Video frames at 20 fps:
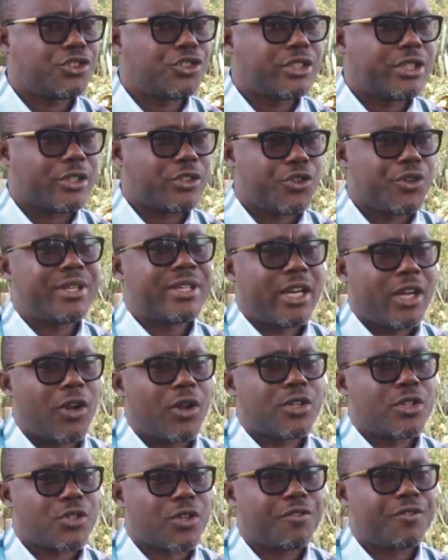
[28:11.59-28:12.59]
during the
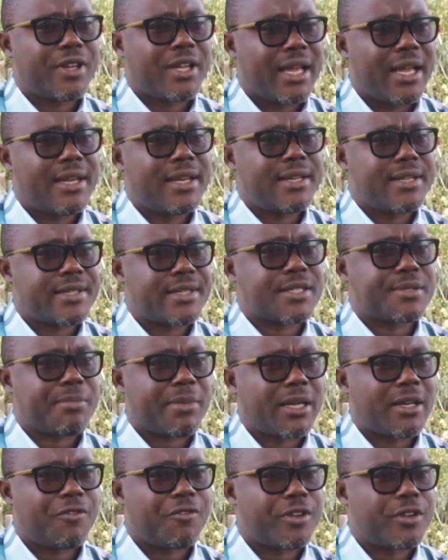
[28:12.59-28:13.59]
launch of the NDC's
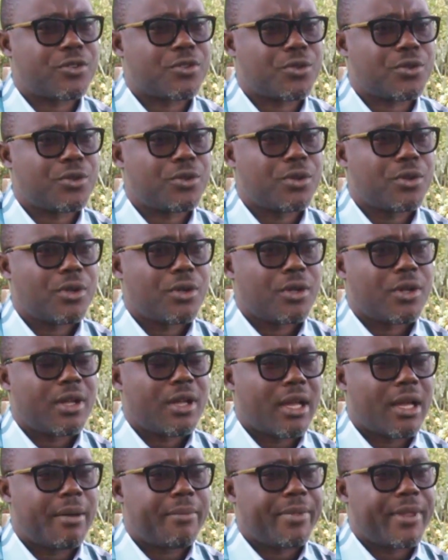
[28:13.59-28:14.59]
manifesto,
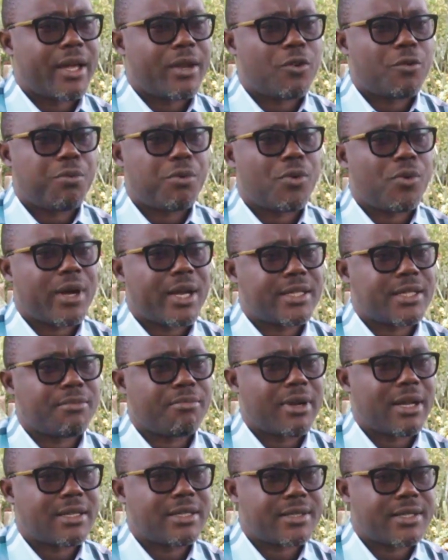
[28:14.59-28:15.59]

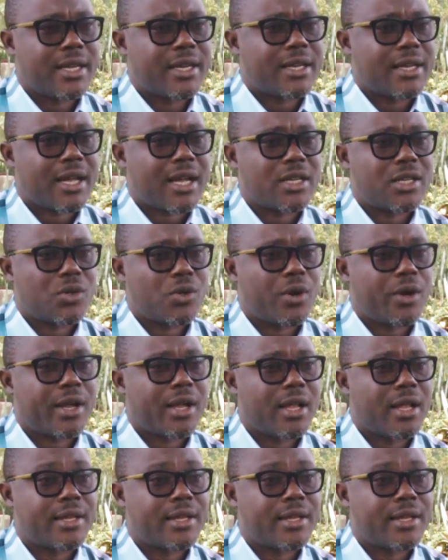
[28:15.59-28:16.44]
Opoku-Agyemang said it categorically.